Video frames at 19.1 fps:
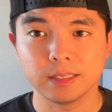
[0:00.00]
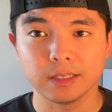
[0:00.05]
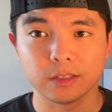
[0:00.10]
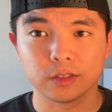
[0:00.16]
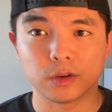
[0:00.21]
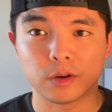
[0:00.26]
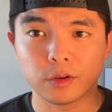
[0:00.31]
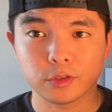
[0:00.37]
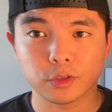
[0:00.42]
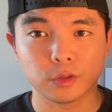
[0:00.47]
is
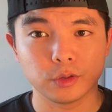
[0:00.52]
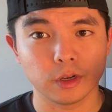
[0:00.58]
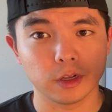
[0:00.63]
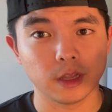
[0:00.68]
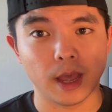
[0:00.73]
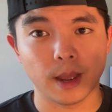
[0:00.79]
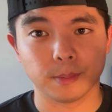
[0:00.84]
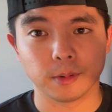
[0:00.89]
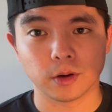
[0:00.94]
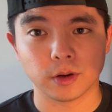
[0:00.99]
also a
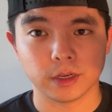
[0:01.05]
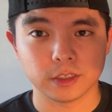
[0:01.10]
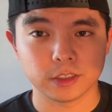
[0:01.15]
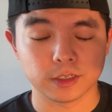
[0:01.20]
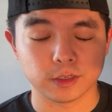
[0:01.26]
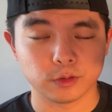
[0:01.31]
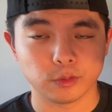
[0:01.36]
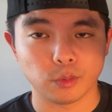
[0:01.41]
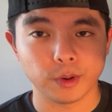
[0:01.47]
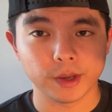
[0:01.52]

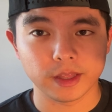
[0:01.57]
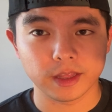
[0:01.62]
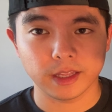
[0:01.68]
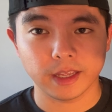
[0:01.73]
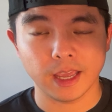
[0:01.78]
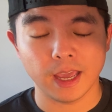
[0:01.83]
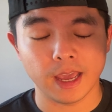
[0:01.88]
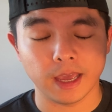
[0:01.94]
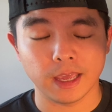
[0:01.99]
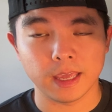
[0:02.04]
collaboration with
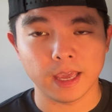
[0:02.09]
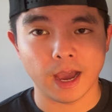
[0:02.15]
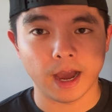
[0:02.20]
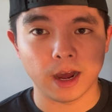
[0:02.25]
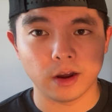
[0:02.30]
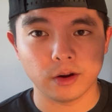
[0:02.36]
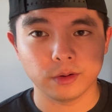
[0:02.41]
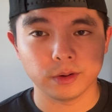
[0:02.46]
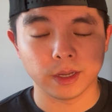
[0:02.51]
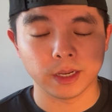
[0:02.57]
Kay
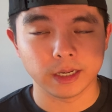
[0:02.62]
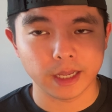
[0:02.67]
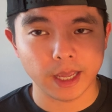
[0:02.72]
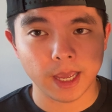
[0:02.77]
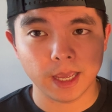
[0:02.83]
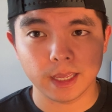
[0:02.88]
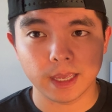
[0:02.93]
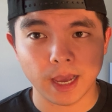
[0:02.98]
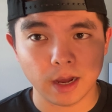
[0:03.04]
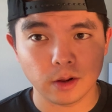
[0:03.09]
Yow, and Kay
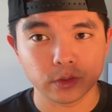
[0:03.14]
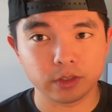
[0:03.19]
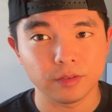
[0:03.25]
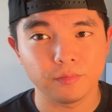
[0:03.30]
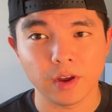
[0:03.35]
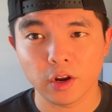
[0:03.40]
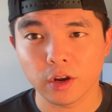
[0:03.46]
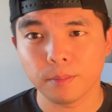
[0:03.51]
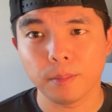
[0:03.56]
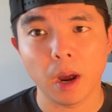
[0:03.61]
Yow is a
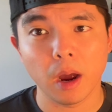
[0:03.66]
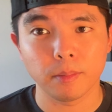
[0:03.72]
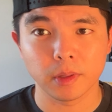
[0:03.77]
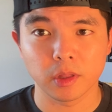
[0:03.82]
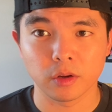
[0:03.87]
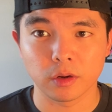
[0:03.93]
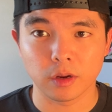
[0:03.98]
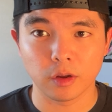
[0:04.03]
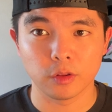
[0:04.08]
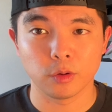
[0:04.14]
very popular
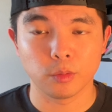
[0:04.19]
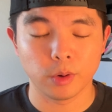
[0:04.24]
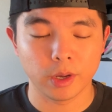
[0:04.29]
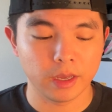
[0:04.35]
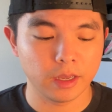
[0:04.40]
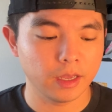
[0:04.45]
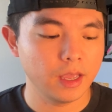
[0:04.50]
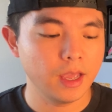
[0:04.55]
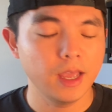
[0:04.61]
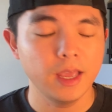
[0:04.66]

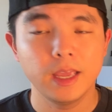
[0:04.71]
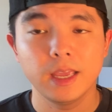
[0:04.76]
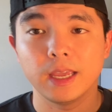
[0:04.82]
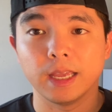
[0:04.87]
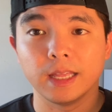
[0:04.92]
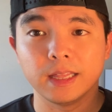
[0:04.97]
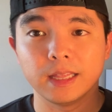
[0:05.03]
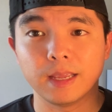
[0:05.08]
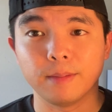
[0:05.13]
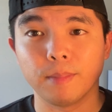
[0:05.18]
colorway
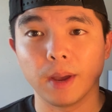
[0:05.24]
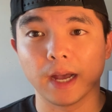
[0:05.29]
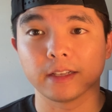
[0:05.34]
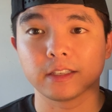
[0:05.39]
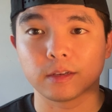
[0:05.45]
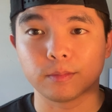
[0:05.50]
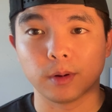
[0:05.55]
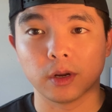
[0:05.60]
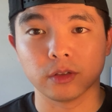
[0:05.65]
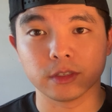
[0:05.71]
in the
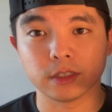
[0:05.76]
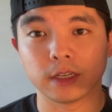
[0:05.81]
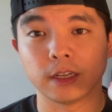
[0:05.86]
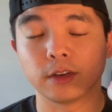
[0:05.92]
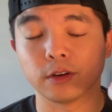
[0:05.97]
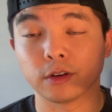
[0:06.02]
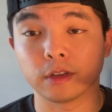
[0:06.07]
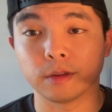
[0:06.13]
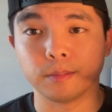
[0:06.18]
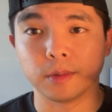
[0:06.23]
basketball sneaker
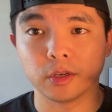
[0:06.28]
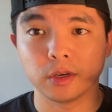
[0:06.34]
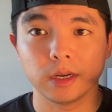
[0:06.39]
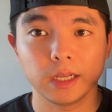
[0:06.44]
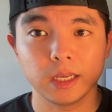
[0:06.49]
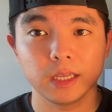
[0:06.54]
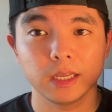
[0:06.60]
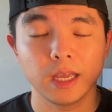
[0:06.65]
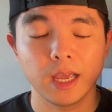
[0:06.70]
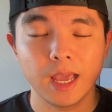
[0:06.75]

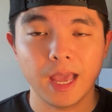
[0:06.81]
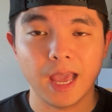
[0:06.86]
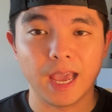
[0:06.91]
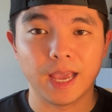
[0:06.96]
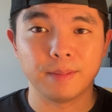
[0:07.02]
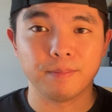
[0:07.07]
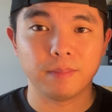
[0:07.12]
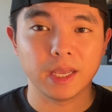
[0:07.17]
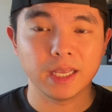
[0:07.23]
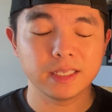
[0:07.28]
community.
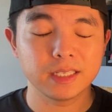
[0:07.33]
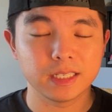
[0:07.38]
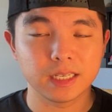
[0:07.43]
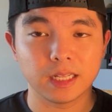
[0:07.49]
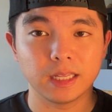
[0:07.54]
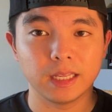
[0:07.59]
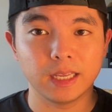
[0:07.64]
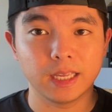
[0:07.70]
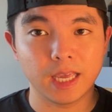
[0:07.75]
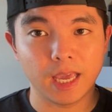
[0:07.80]
And
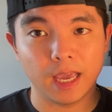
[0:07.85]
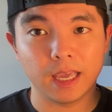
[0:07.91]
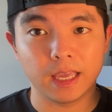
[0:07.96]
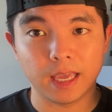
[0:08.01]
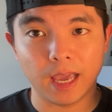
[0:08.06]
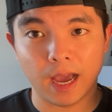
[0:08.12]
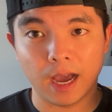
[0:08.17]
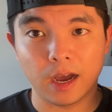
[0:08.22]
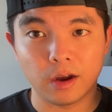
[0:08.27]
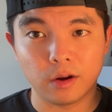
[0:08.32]
basically, Kay
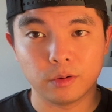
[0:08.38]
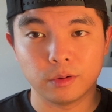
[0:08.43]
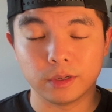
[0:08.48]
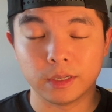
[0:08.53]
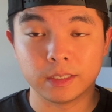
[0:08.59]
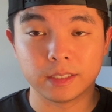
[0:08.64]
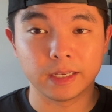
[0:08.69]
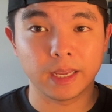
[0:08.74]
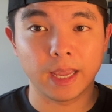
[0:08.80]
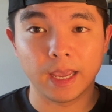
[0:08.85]
Yow
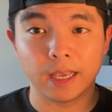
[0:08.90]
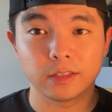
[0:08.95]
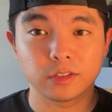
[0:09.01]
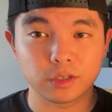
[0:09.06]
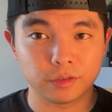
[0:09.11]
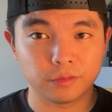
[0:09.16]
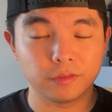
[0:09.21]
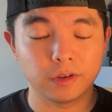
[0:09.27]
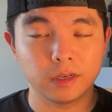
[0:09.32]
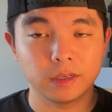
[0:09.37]
is a cancer
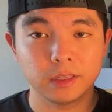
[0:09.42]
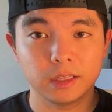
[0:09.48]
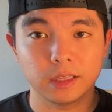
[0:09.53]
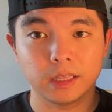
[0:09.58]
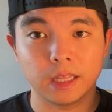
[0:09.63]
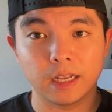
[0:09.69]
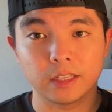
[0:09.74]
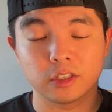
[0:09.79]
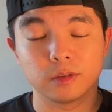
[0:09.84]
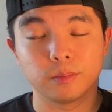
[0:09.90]
fund
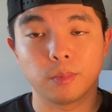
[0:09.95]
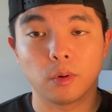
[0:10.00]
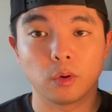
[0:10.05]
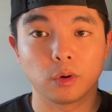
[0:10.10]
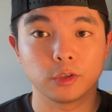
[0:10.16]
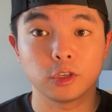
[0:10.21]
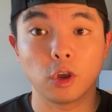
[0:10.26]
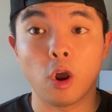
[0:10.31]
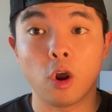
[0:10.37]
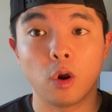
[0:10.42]
that
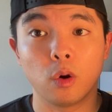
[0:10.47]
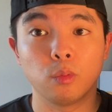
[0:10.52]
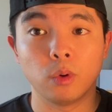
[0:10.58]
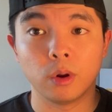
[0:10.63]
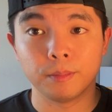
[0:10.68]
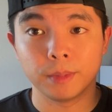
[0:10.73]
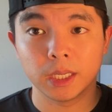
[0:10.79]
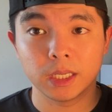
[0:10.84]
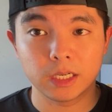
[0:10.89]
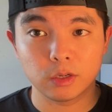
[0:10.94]
supports all
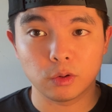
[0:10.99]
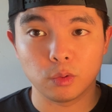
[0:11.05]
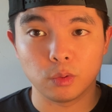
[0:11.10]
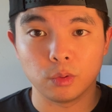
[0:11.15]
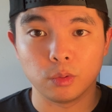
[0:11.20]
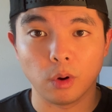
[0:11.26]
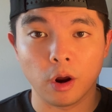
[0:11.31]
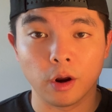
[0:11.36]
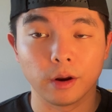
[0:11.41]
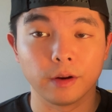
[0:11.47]
women
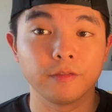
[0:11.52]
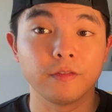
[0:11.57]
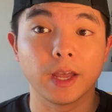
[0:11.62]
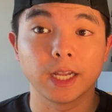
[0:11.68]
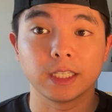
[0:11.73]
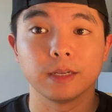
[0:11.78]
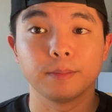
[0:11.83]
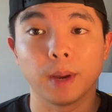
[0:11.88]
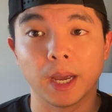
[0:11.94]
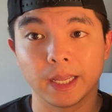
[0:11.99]
who are
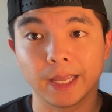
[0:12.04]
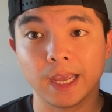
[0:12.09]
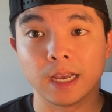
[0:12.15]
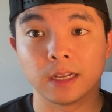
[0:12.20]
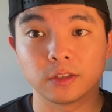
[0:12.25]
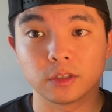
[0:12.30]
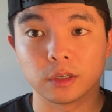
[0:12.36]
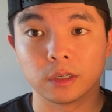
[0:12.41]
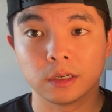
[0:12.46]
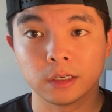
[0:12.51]
affected by cancer.